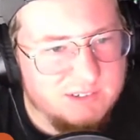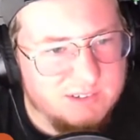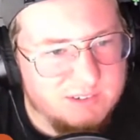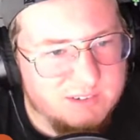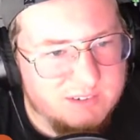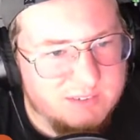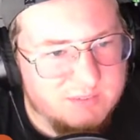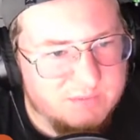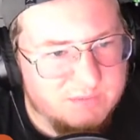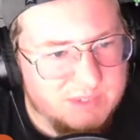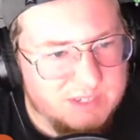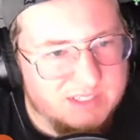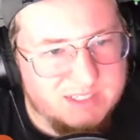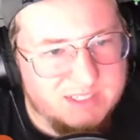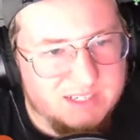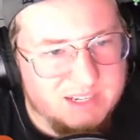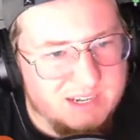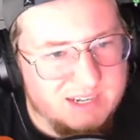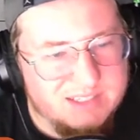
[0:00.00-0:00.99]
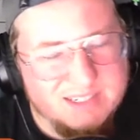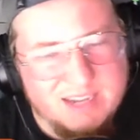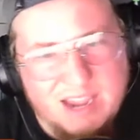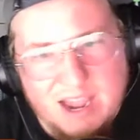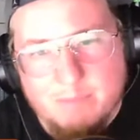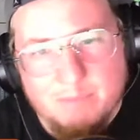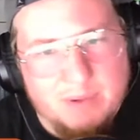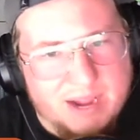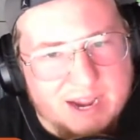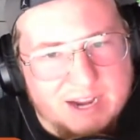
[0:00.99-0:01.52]
Yeah, he's
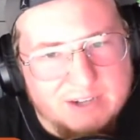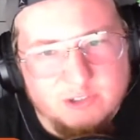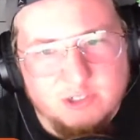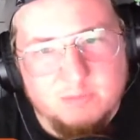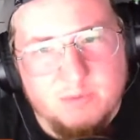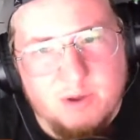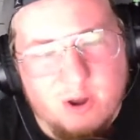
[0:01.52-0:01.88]
got Patrick